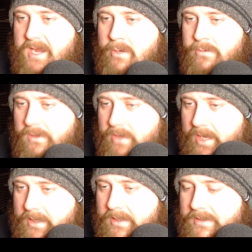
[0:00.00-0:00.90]
own
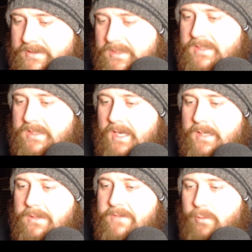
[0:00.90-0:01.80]
leg
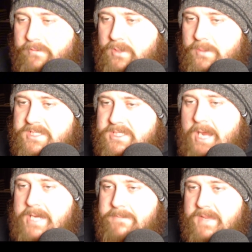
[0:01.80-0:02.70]
and live with you
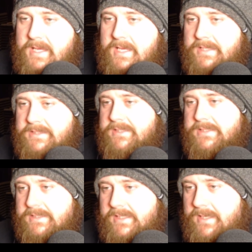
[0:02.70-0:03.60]
inside me
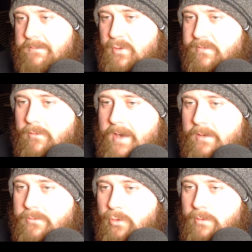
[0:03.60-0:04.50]
and then move
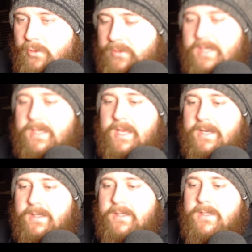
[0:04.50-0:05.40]
around normally
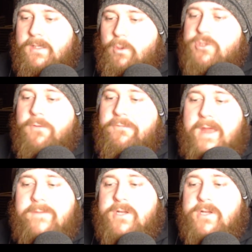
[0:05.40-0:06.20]
again. What's your favorite